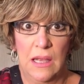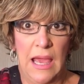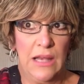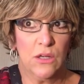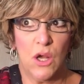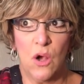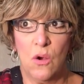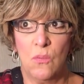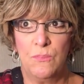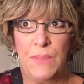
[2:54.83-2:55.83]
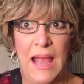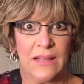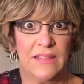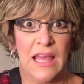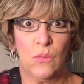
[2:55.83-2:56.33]
I don't know
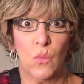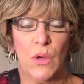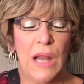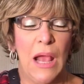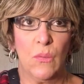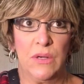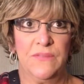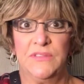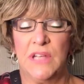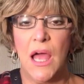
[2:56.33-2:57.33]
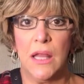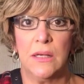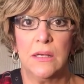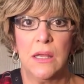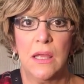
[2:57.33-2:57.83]
back then what I would have
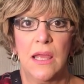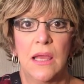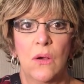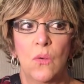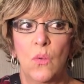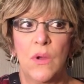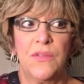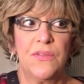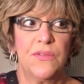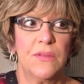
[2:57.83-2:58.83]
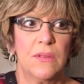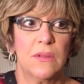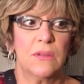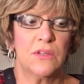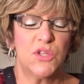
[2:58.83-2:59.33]
done with
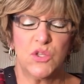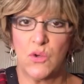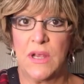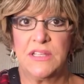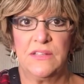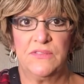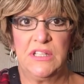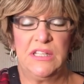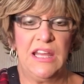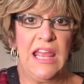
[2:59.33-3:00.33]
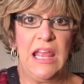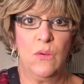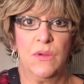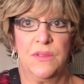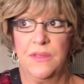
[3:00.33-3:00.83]
the stress of today
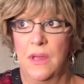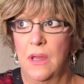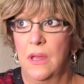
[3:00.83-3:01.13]
with